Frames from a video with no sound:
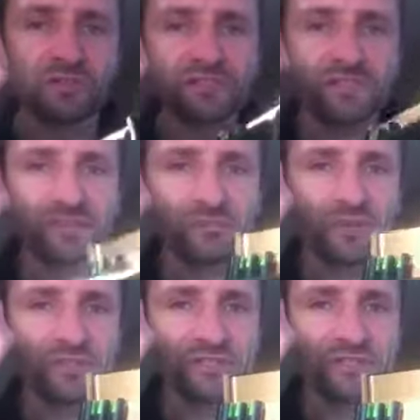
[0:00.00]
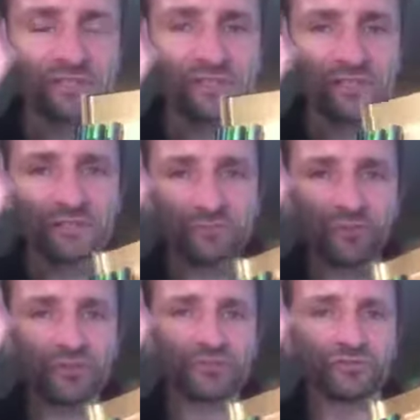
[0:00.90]
So this is a PCC, it's a
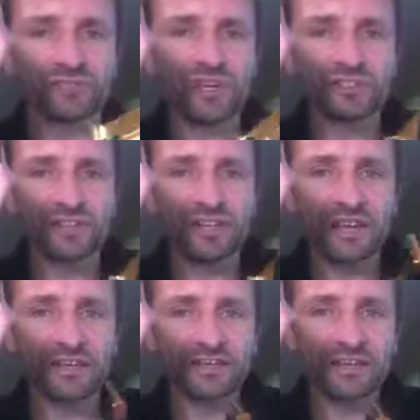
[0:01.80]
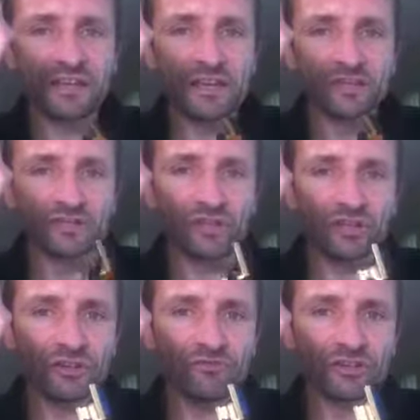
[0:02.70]
personal charging case, just
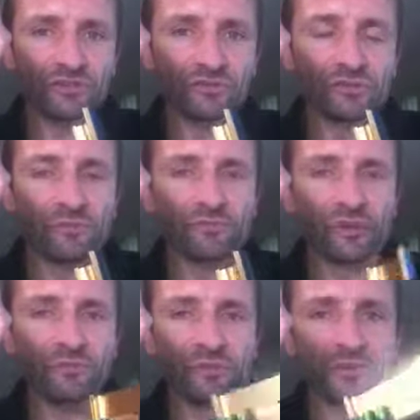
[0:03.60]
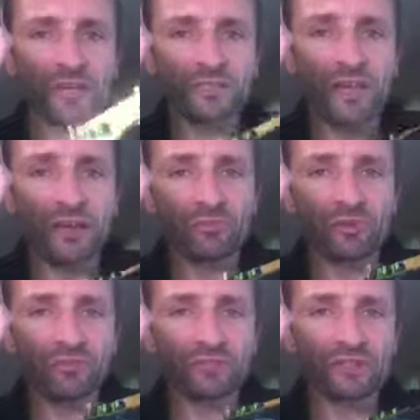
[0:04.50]
like the original premium kit,
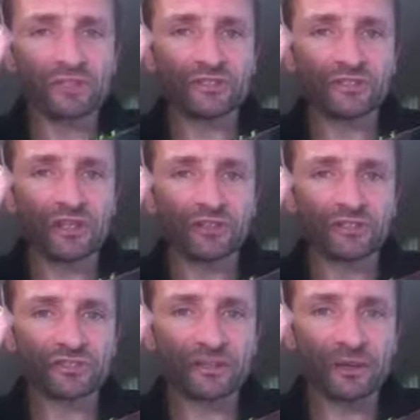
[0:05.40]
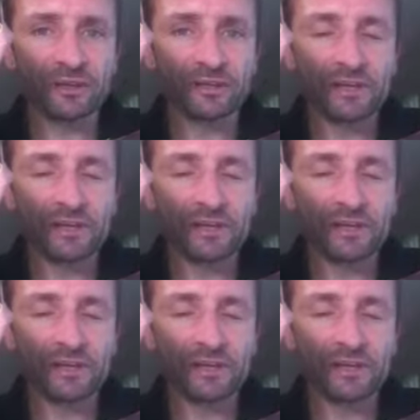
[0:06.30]
but obviously just a lot slimmer.